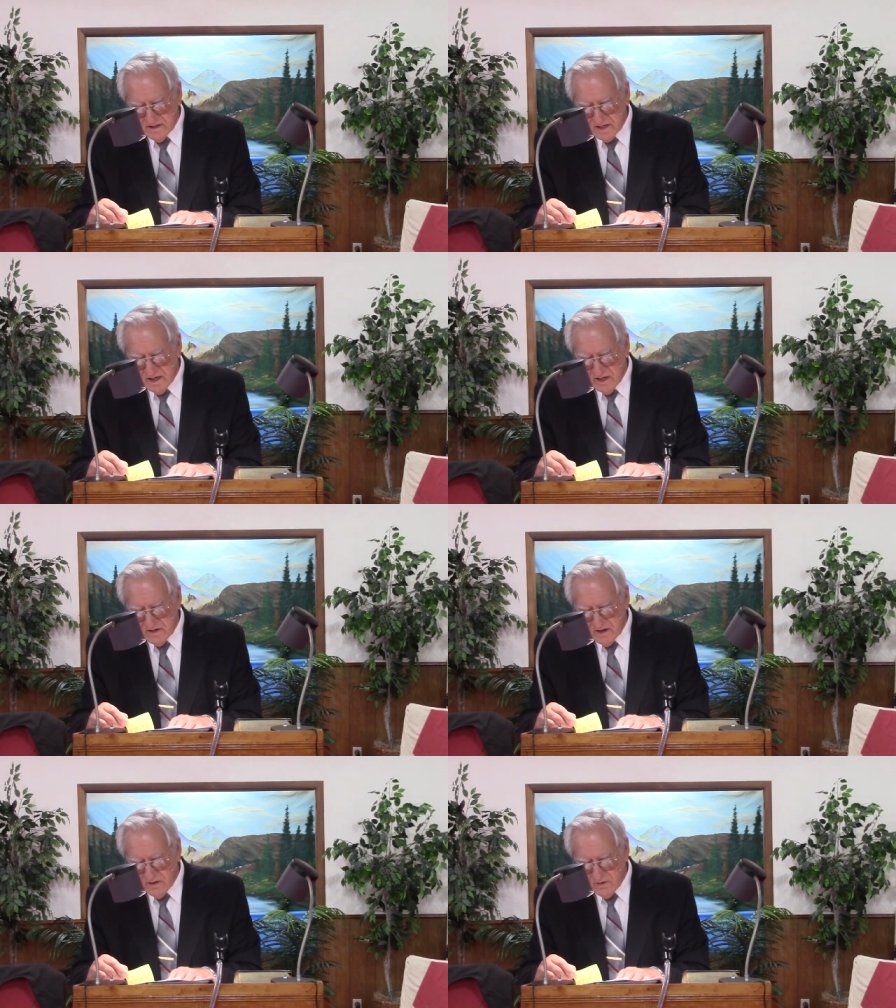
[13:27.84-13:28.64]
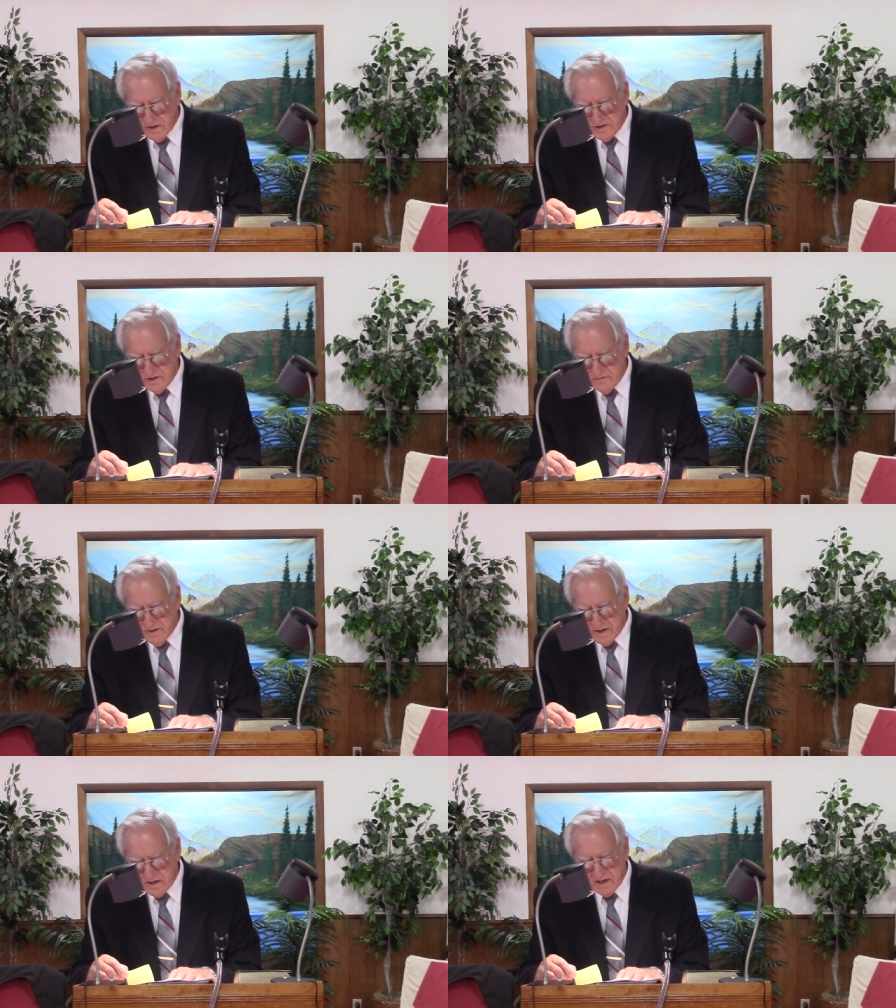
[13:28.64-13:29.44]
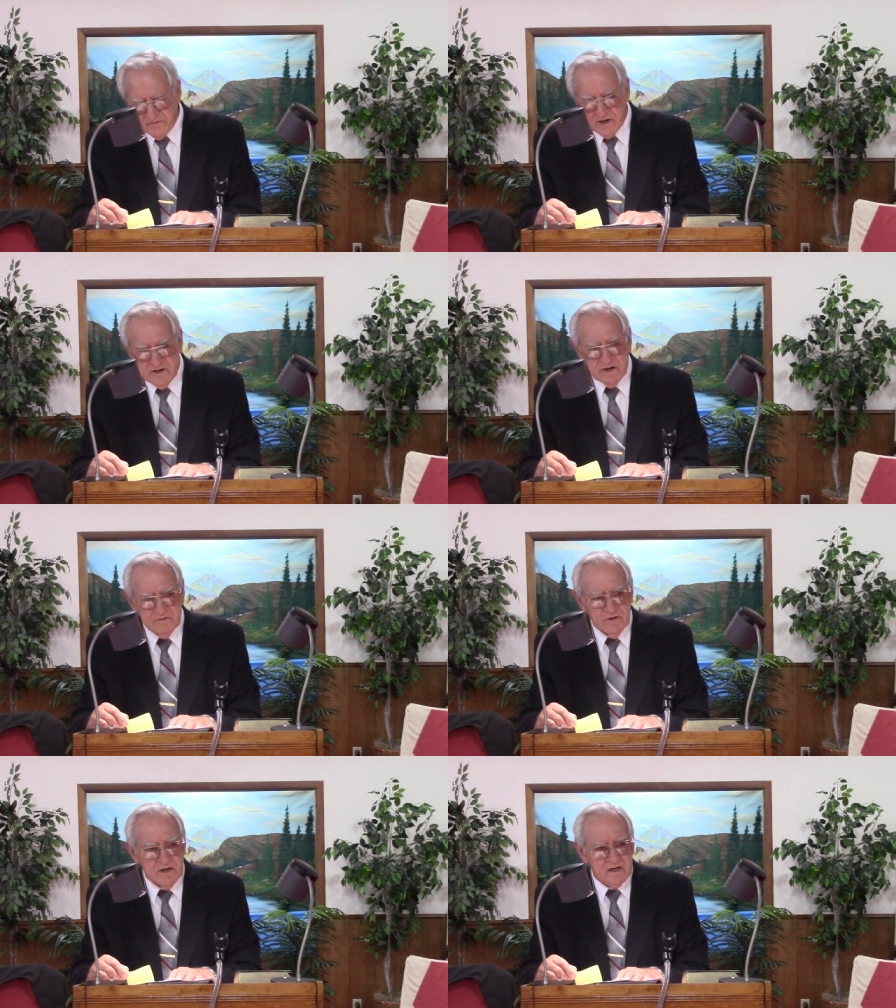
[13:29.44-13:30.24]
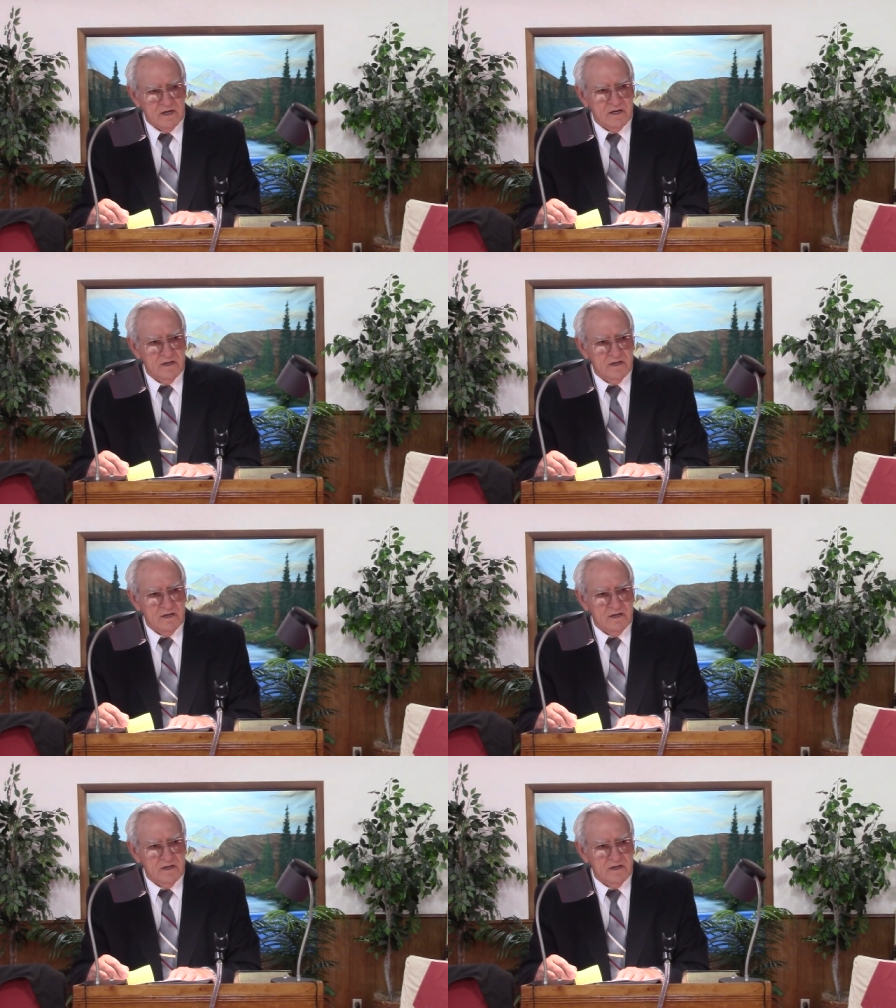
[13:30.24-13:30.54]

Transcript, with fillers: they did orchard work and vineyard work.